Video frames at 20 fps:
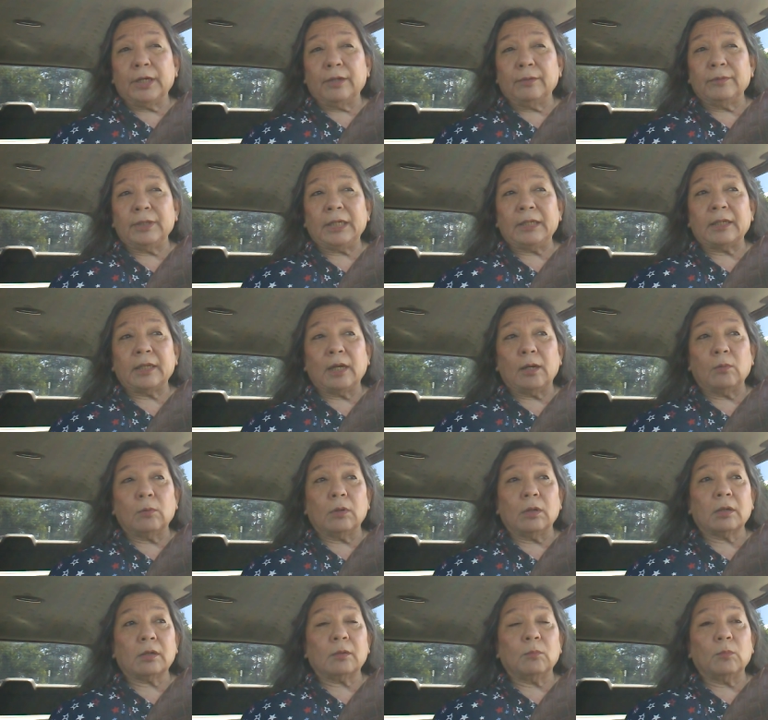you know, detail
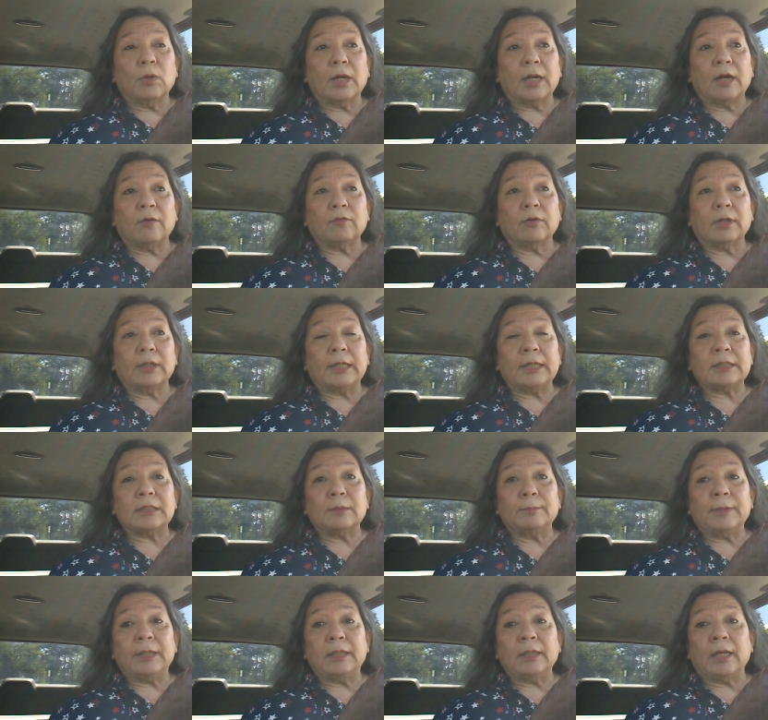work and whatever needs
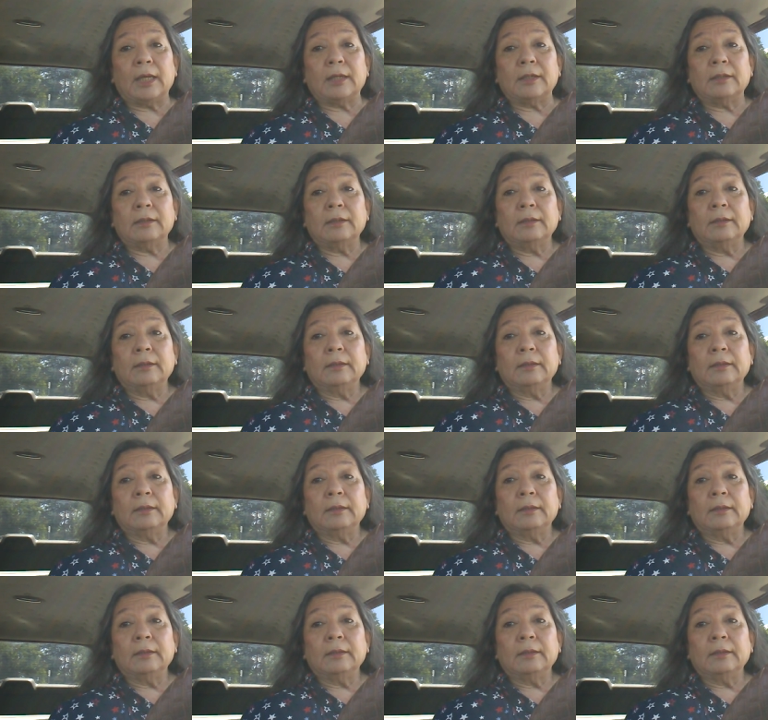to be done.